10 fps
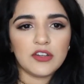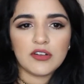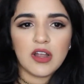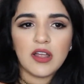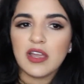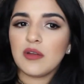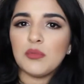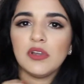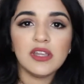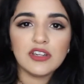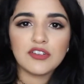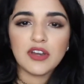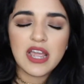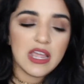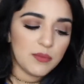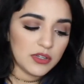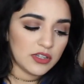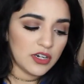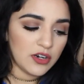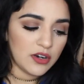They're not like completely straight, but
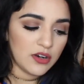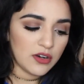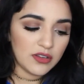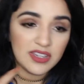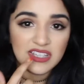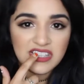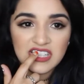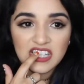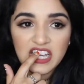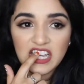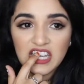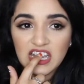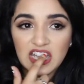this is like